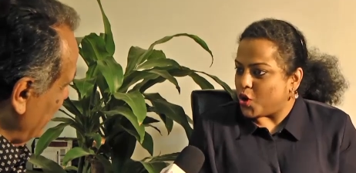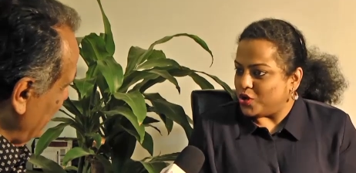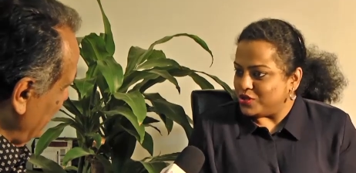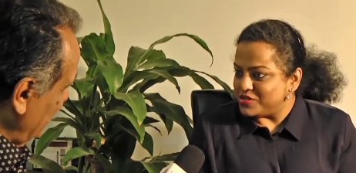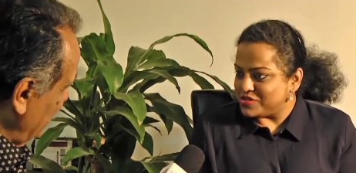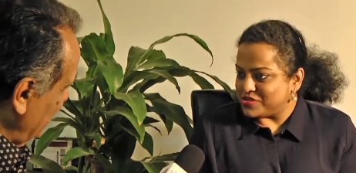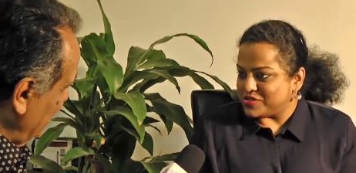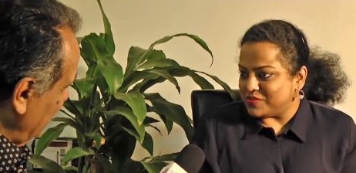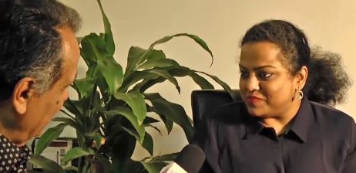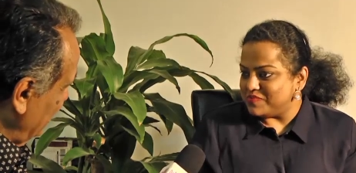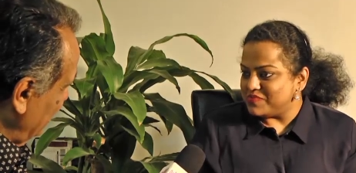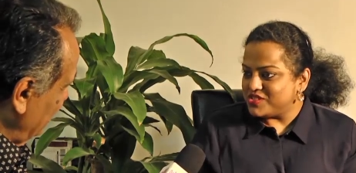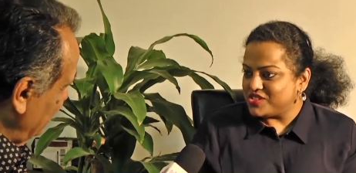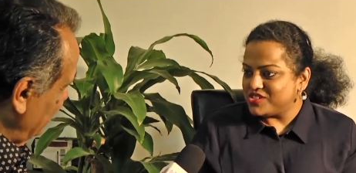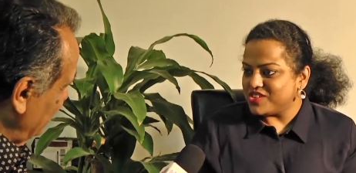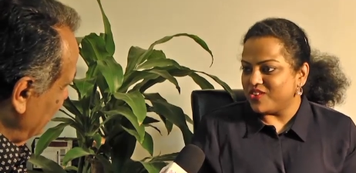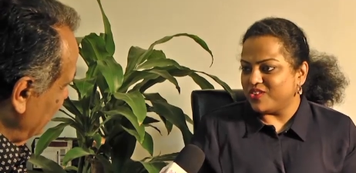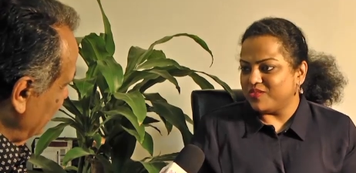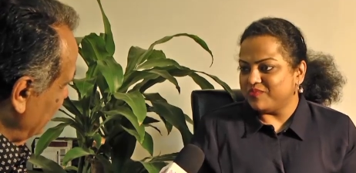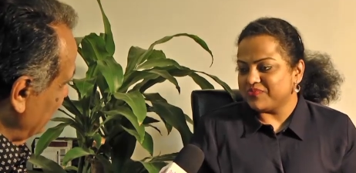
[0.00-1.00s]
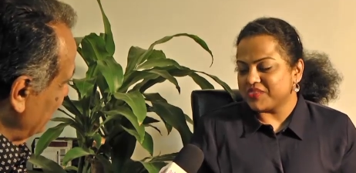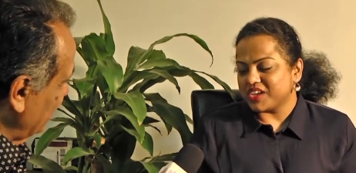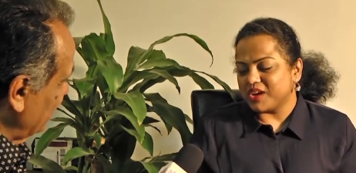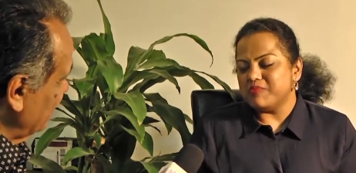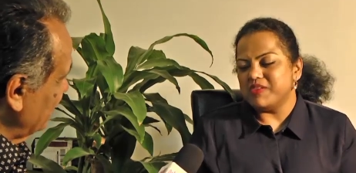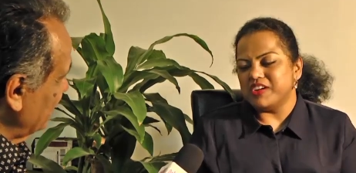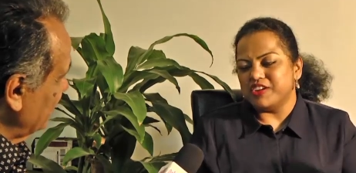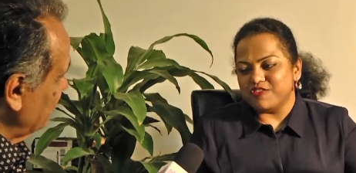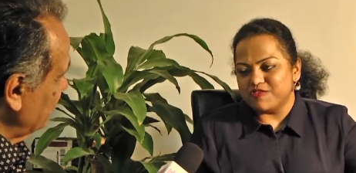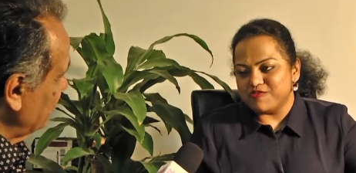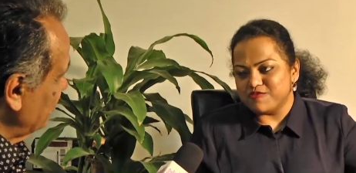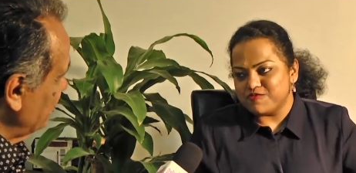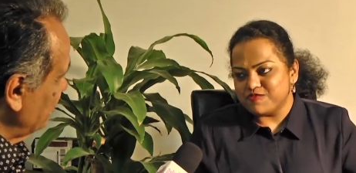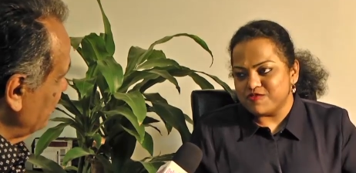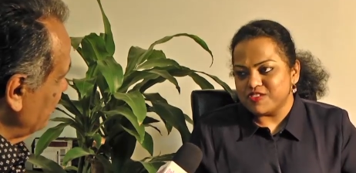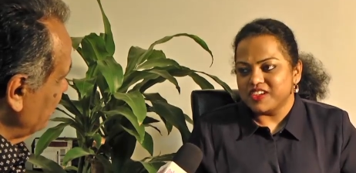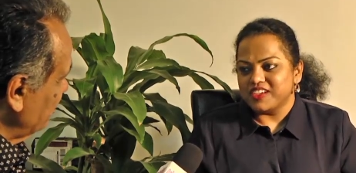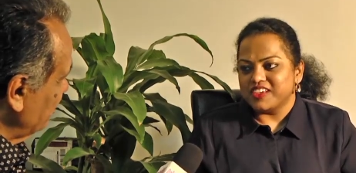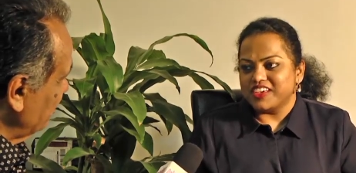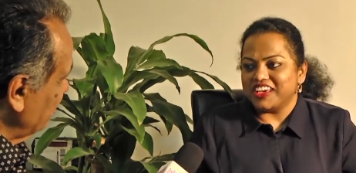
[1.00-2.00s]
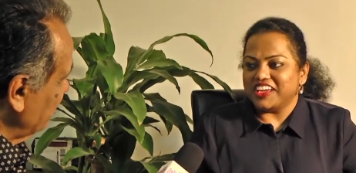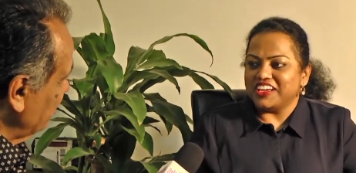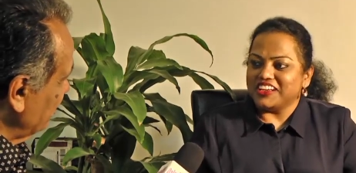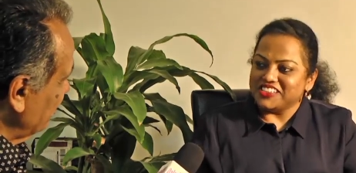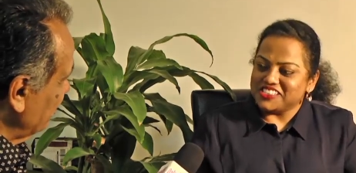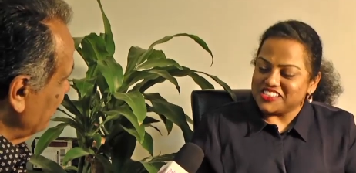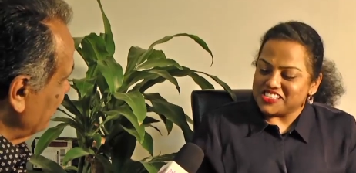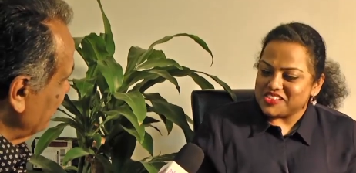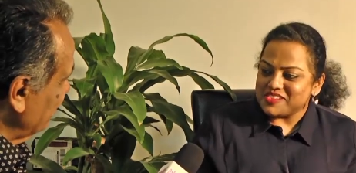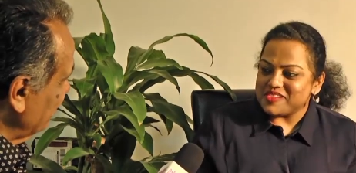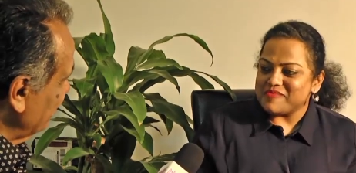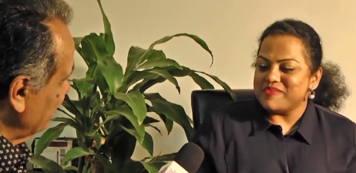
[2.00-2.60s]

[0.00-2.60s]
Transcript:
Speaker 1: also. So a bit of English and